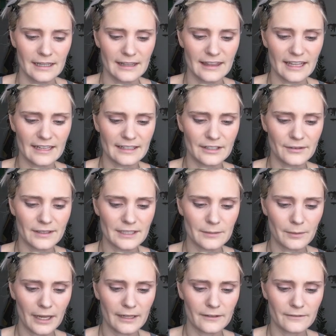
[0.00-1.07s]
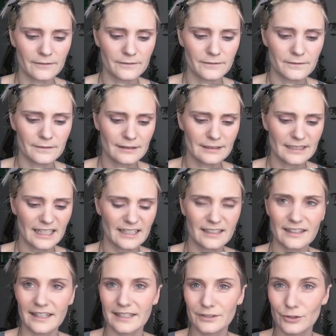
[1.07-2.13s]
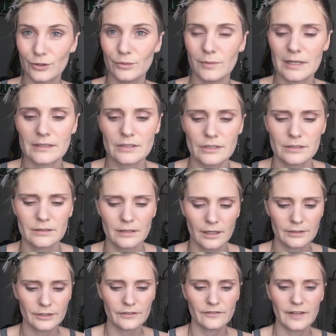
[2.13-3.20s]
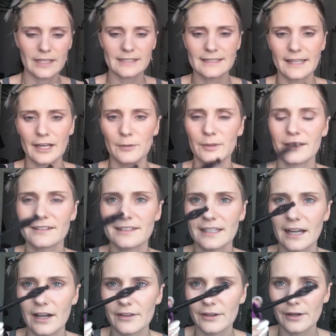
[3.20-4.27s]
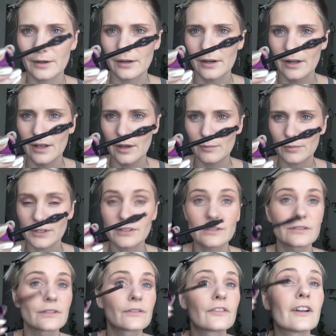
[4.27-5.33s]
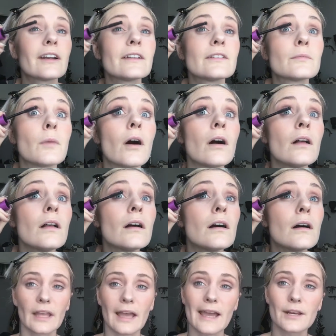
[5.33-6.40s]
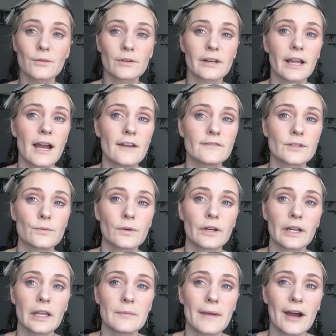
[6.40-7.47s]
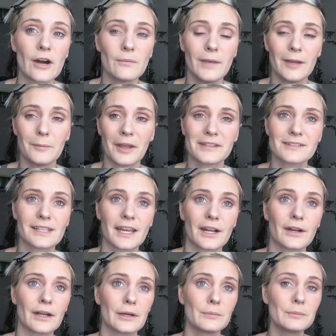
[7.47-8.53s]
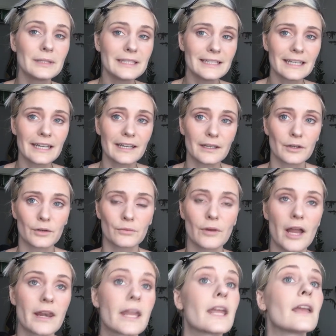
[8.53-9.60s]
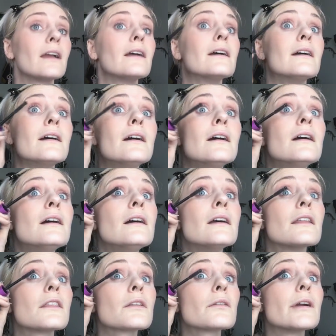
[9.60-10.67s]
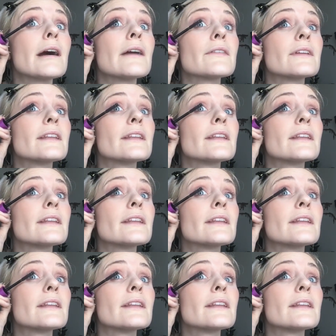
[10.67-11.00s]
that you end up kind of getting like too much on your face there because the other bristles are very small. I don't want to have to worry about my mascara bleeding or running throughout the